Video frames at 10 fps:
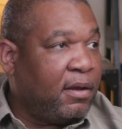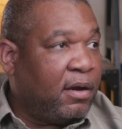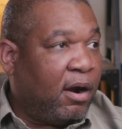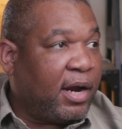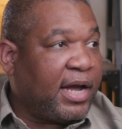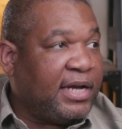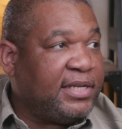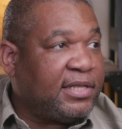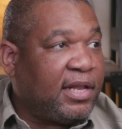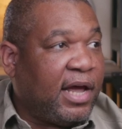All right, guys,
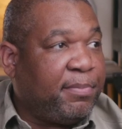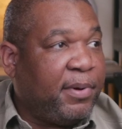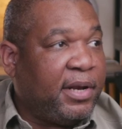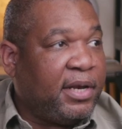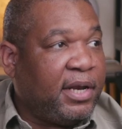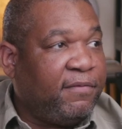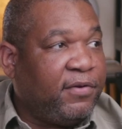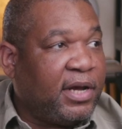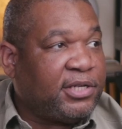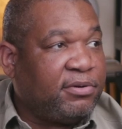hit the like button. If you
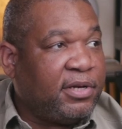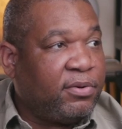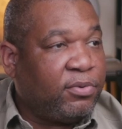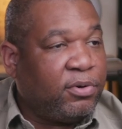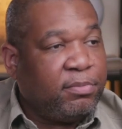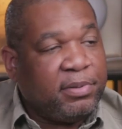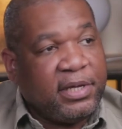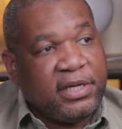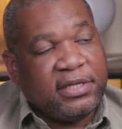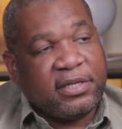guys are in the room,
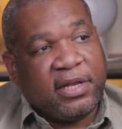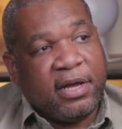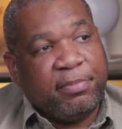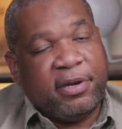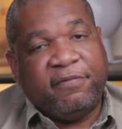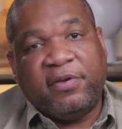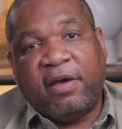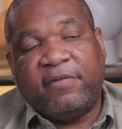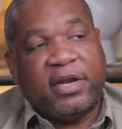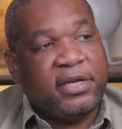please hit the like button if you
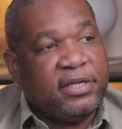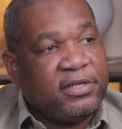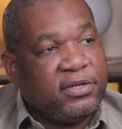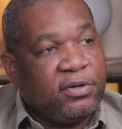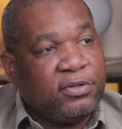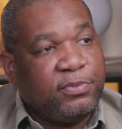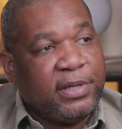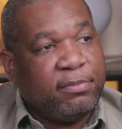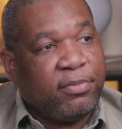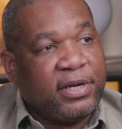have not done so we
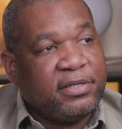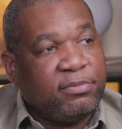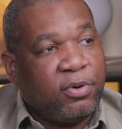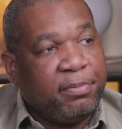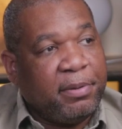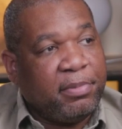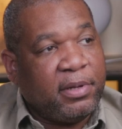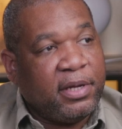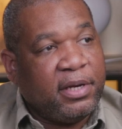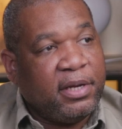can bring some more
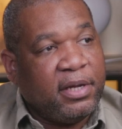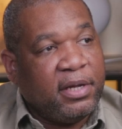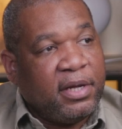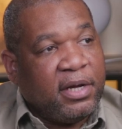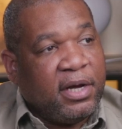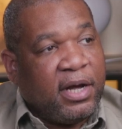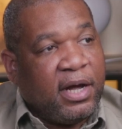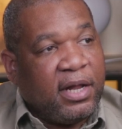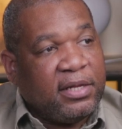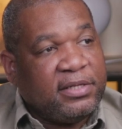people in.
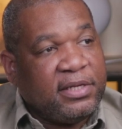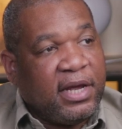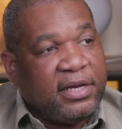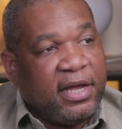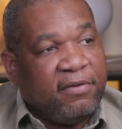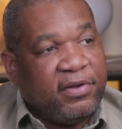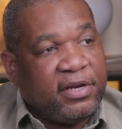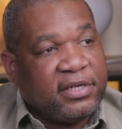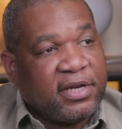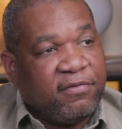Let's see. Hey,
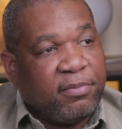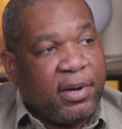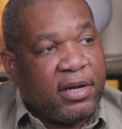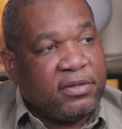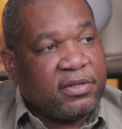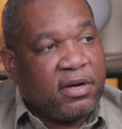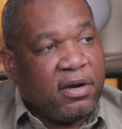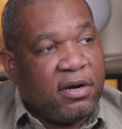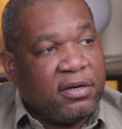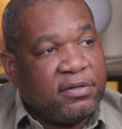David, Discover Miles
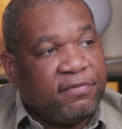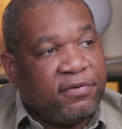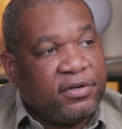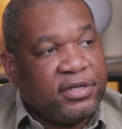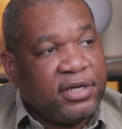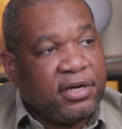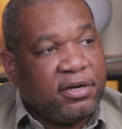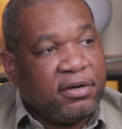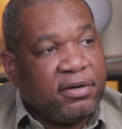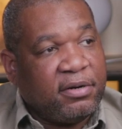cards first
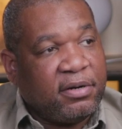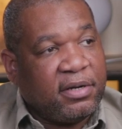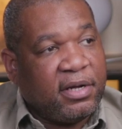year.